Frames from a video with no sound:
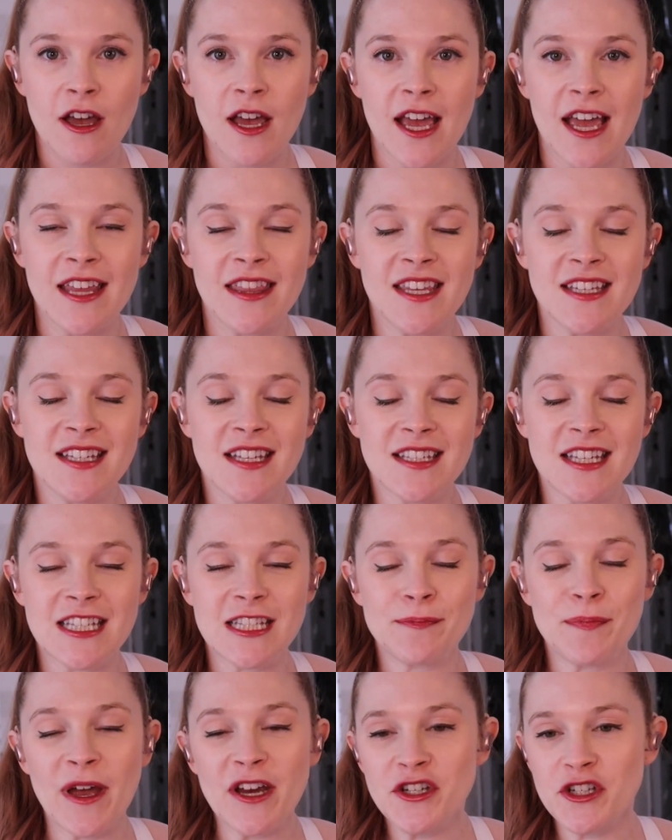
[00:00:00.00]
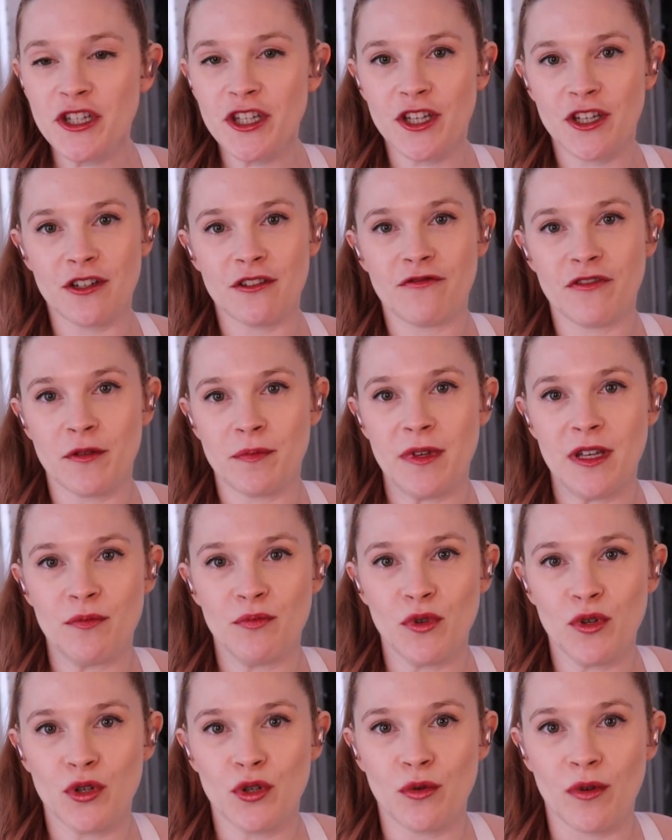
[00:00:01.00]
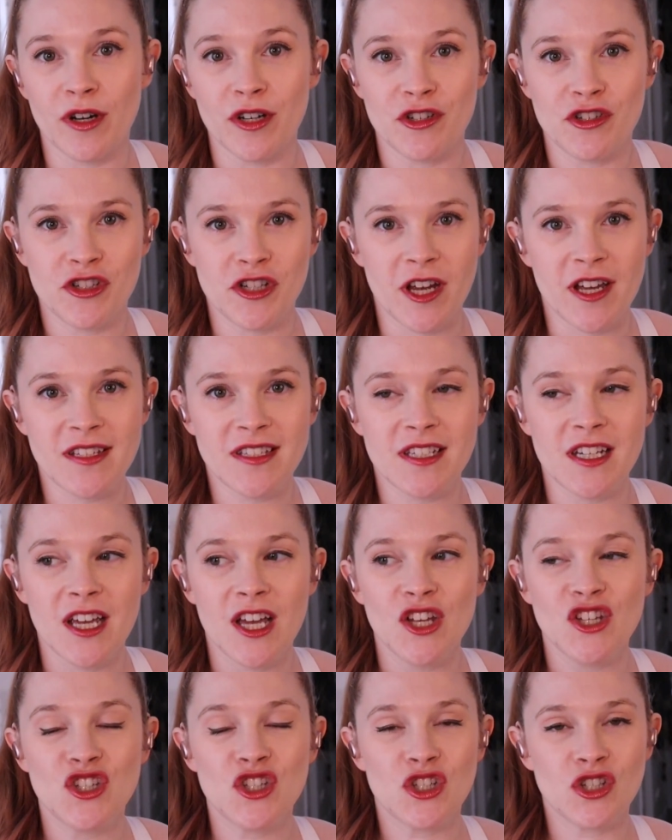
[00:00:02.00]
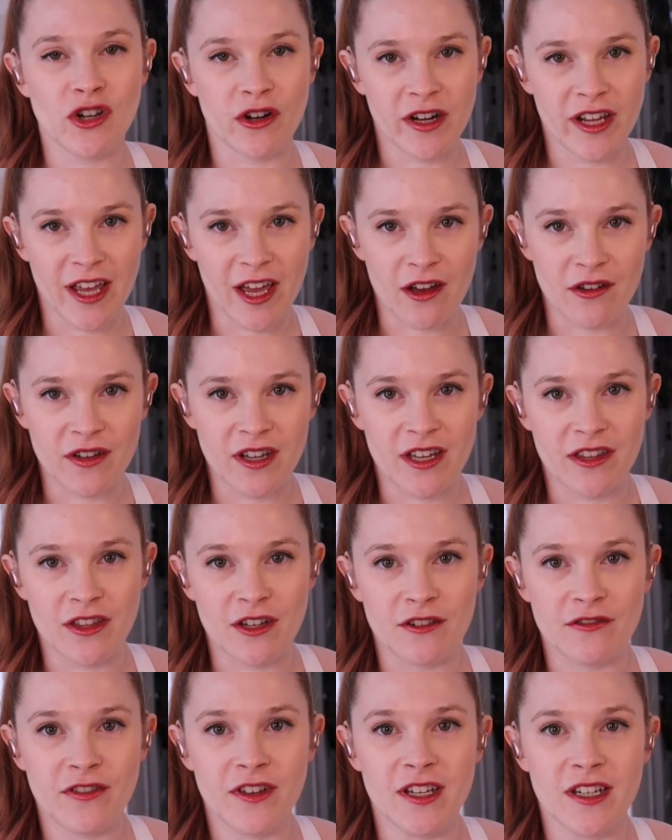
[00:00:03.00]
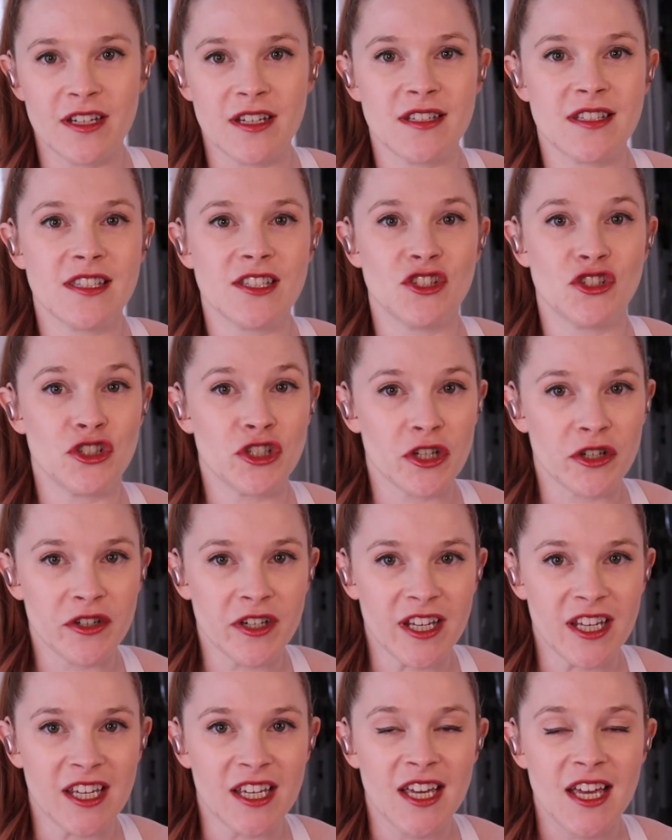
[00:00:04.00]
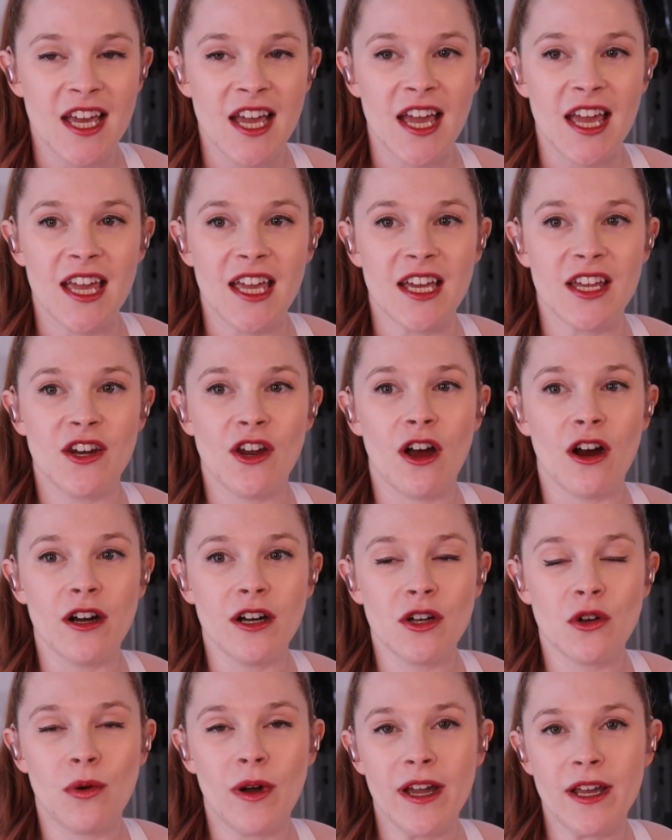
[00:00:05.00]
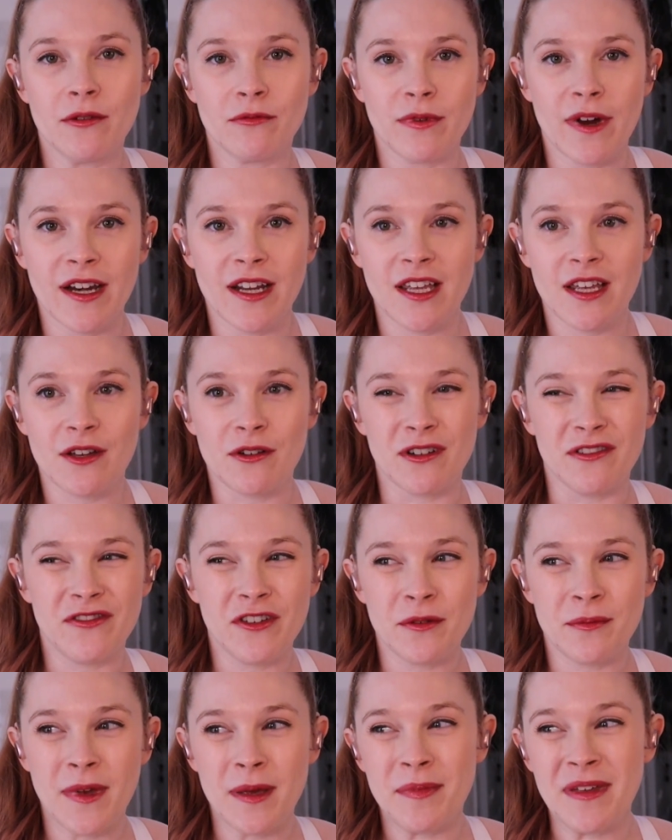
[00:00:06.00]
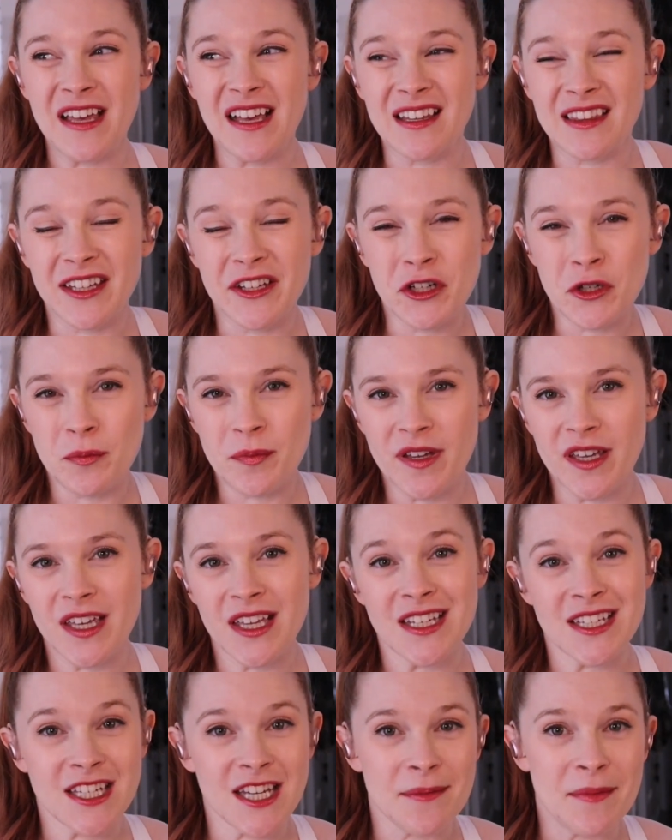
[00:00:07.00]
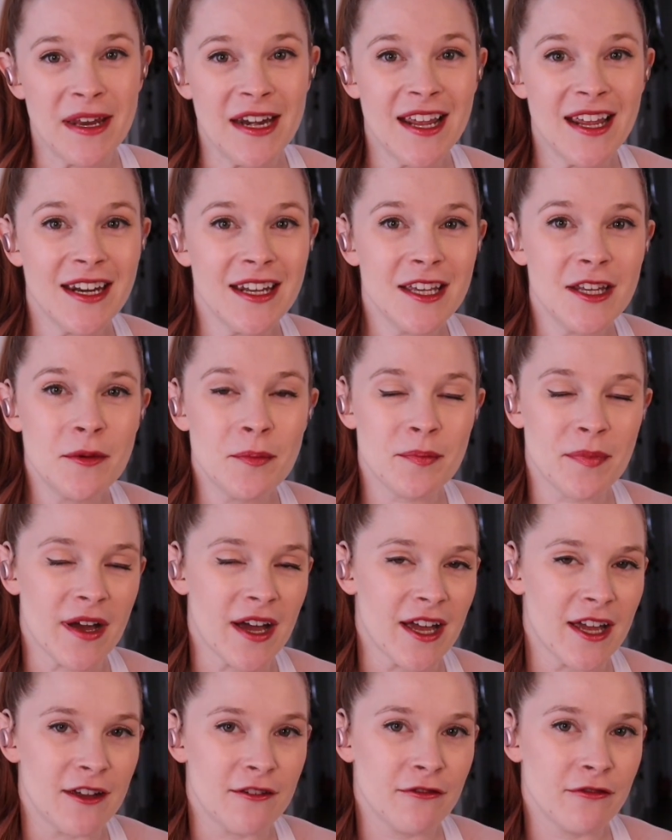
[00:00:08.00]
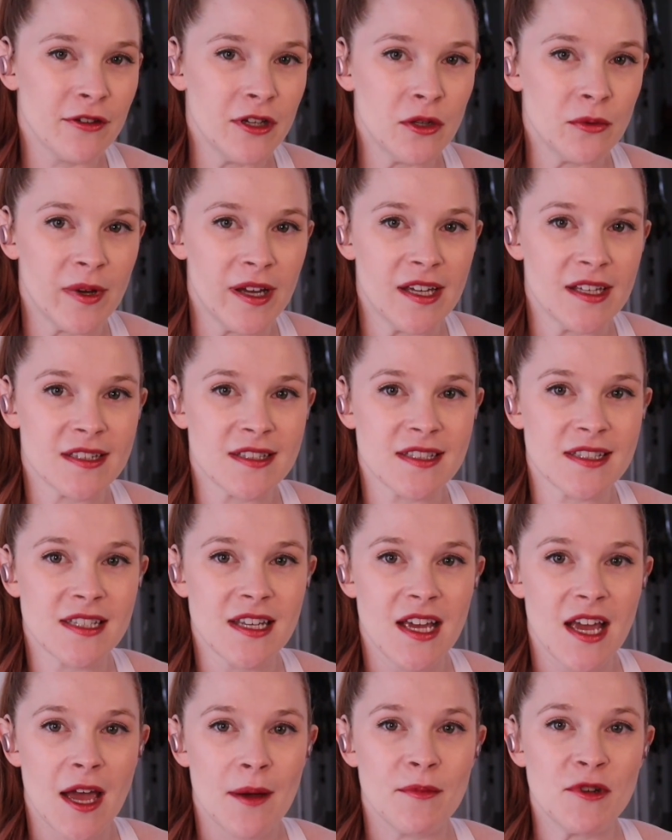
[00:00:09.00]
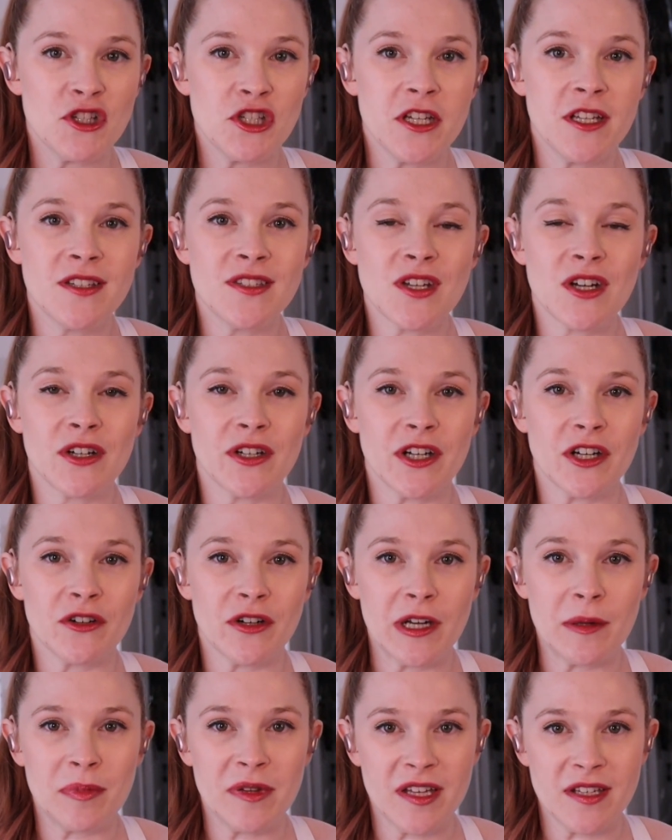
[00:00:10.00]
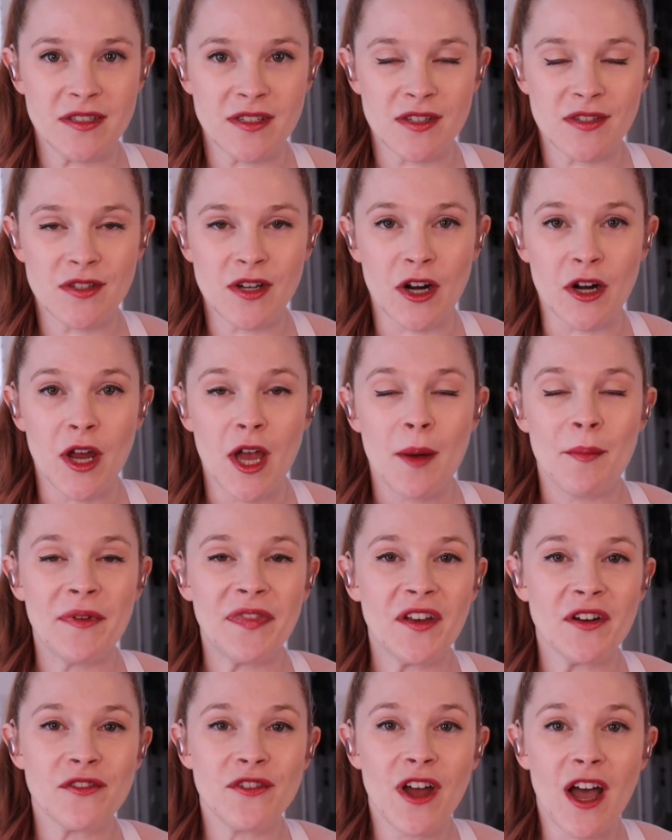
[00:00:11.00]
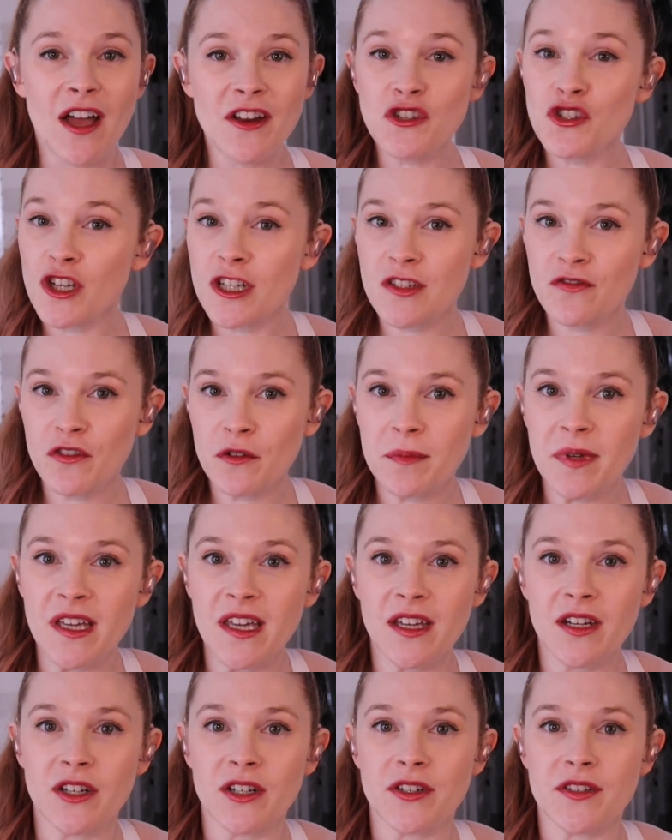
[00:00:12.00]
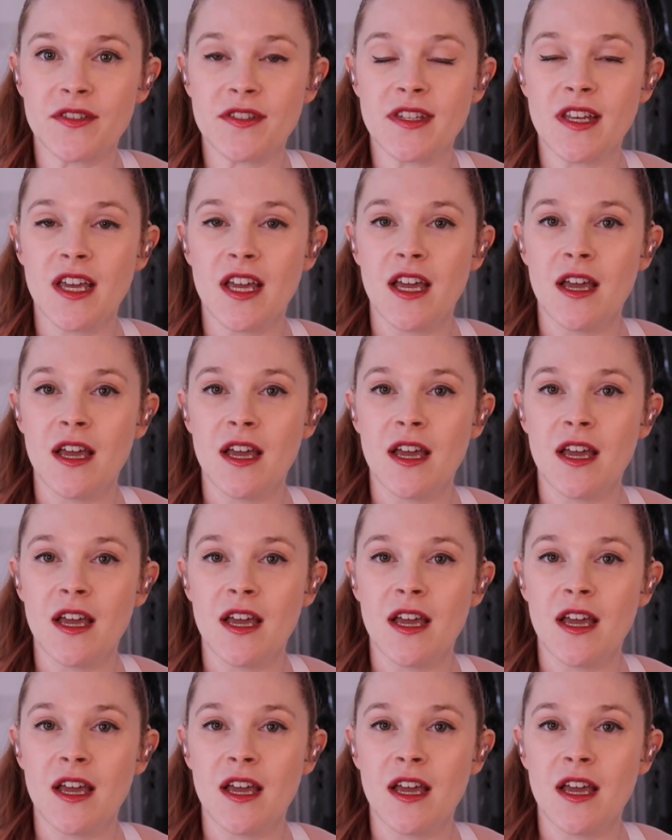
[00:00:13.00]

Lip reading: And this is especially good for people who are just starting out in their fitness journey and aren't quite ready or feel maybe a little bit intimidated by free weights. Machines are a great place to start, but they're not just for beginners.